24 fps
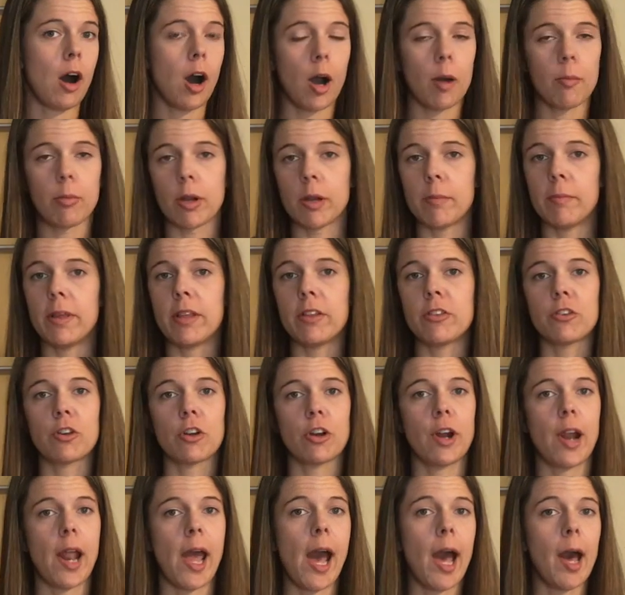Aubrey missed
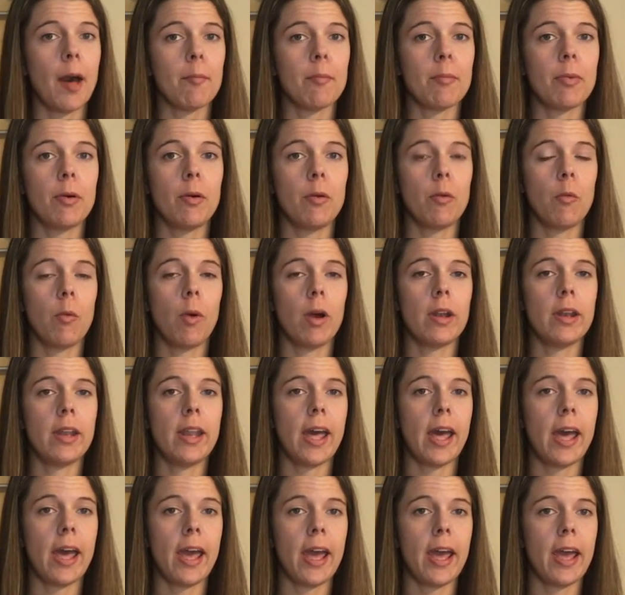her nap one
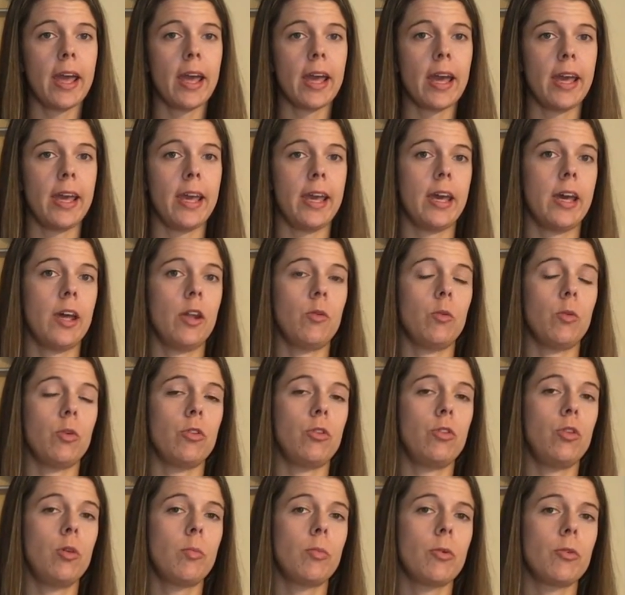day and was
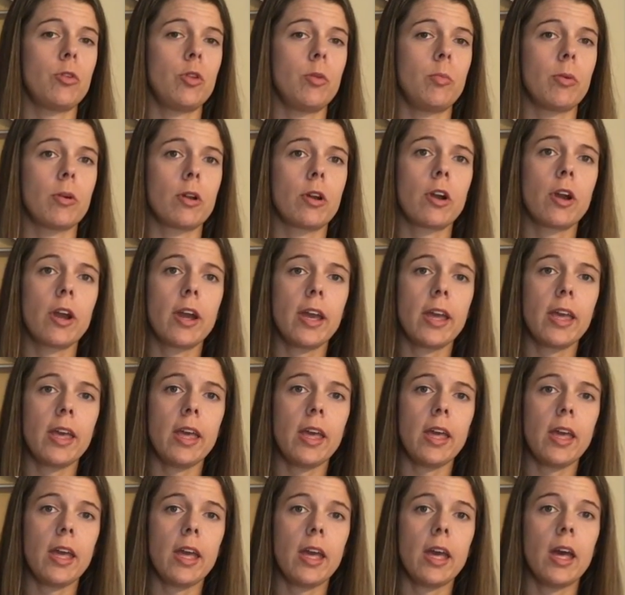super
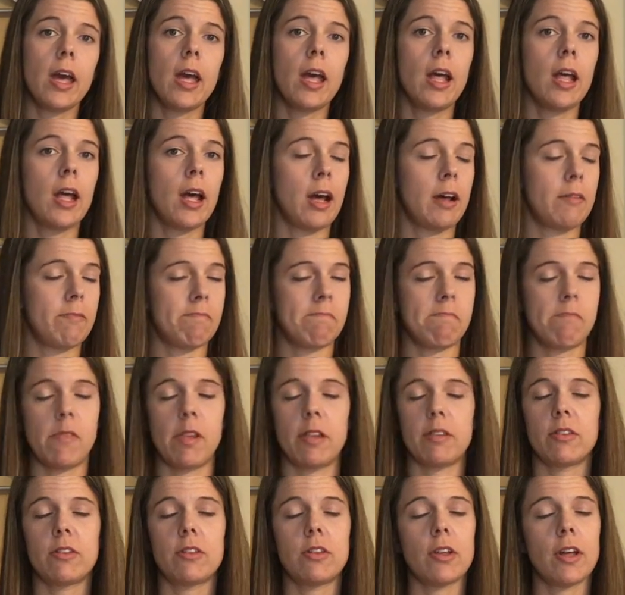cranky,
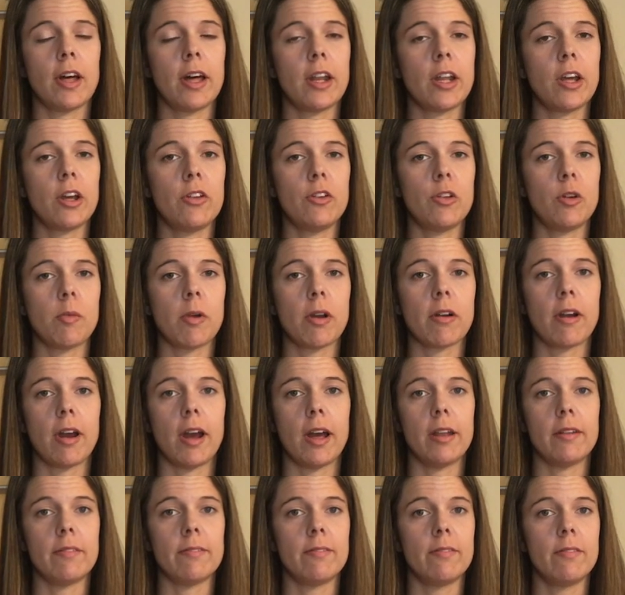still had to go do my
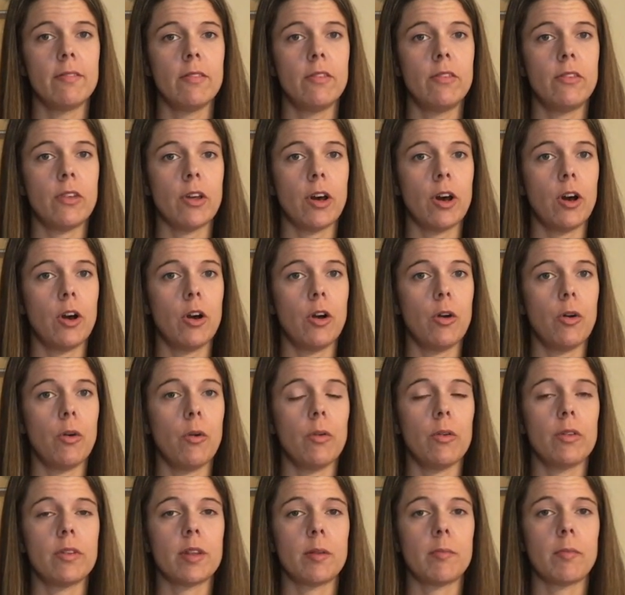run.
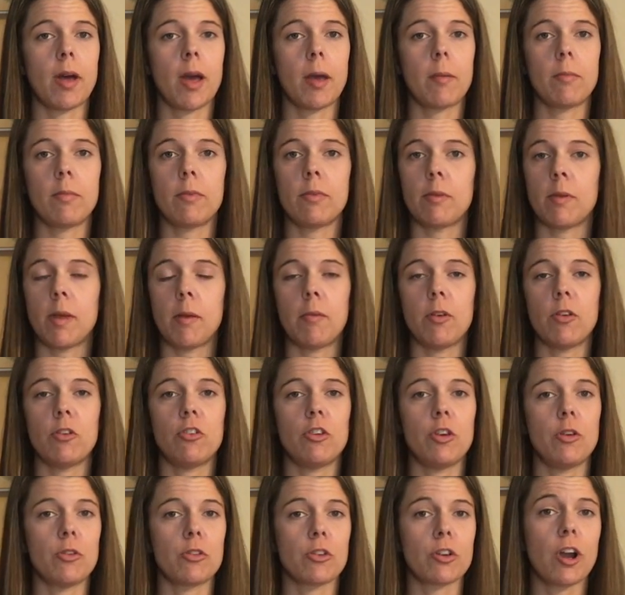So sometimes maybe
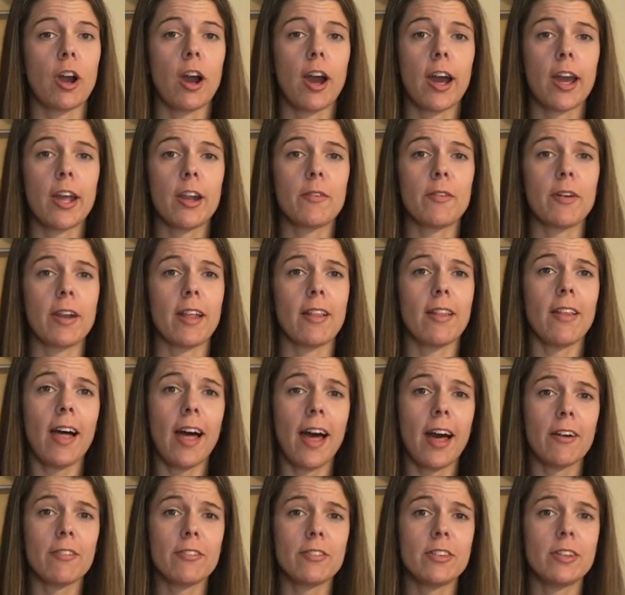she was crying when I
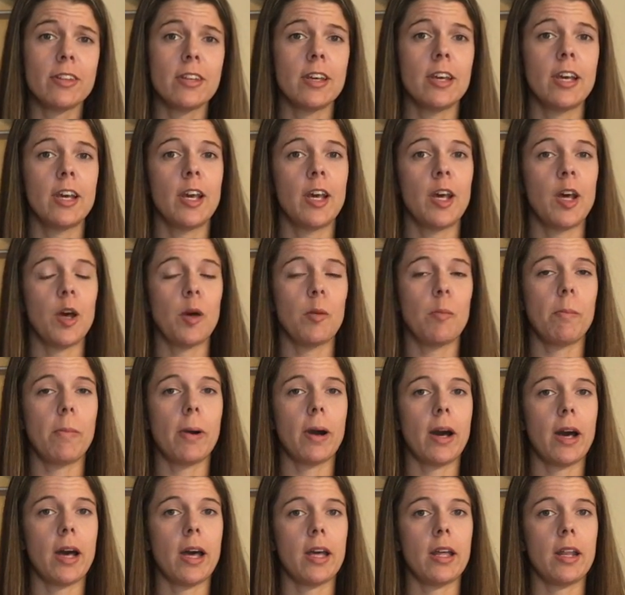left,
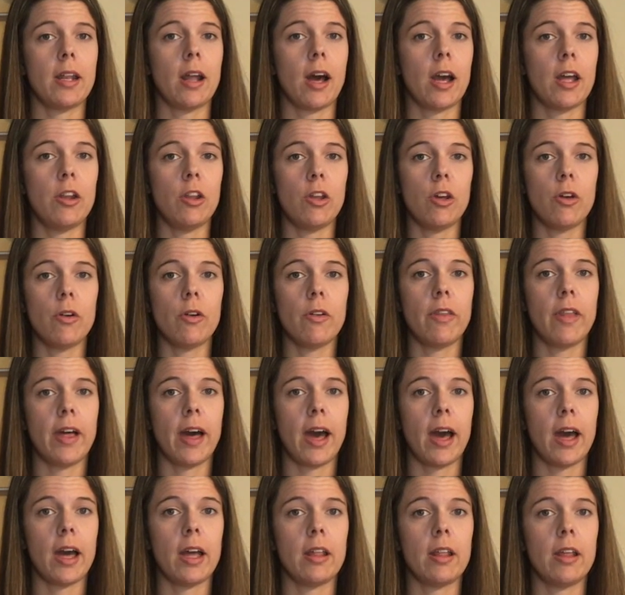but I knew
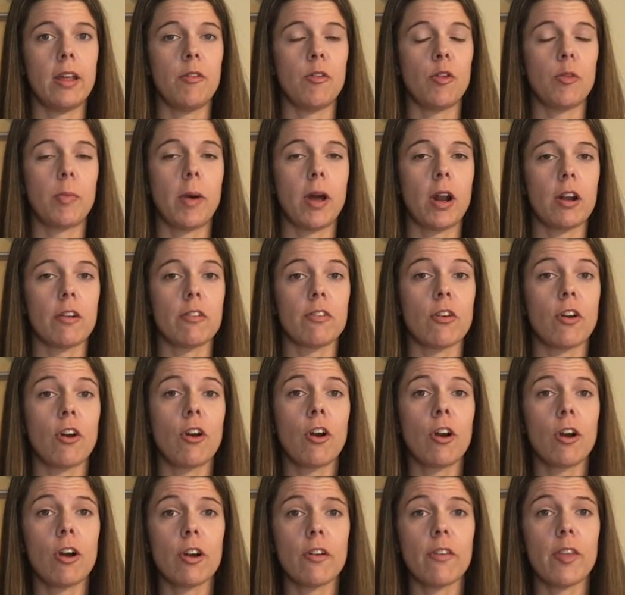that it was better for
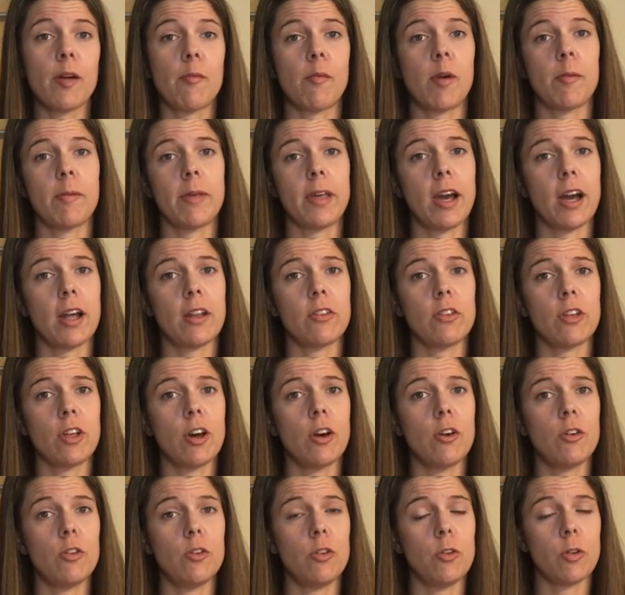her that mommy got to
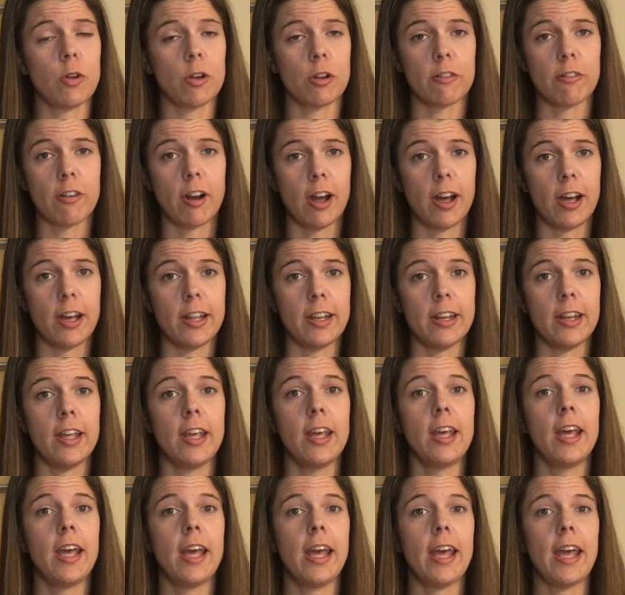go do her run,
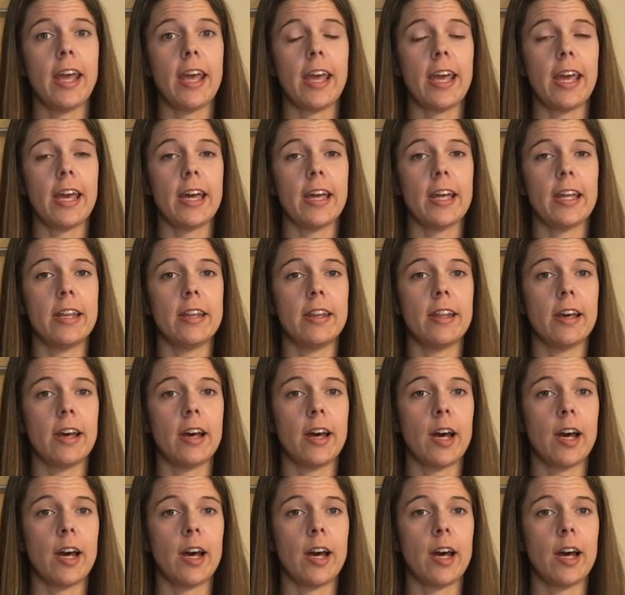and